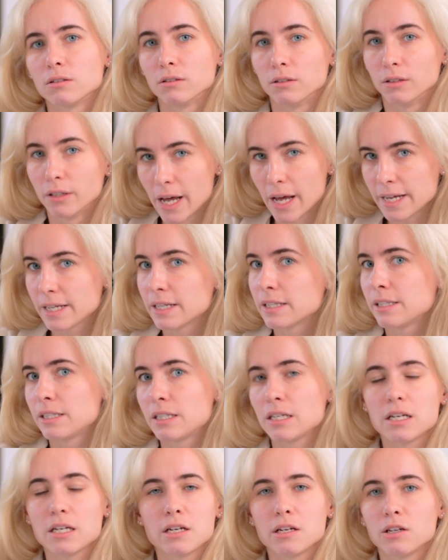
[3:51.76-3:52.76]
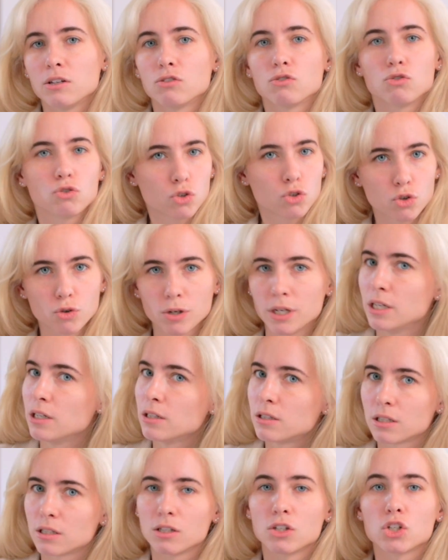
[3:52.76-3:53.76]
likes to eat
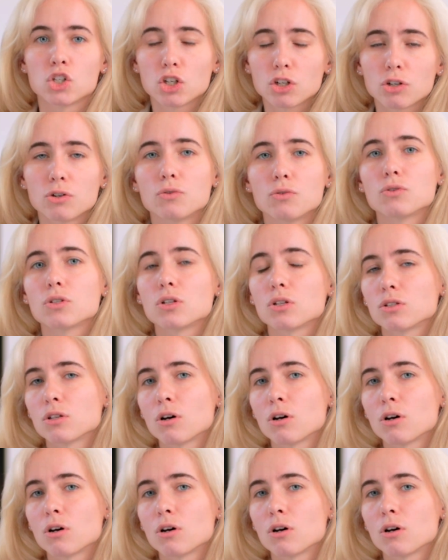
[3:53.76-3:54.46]
treats and chews,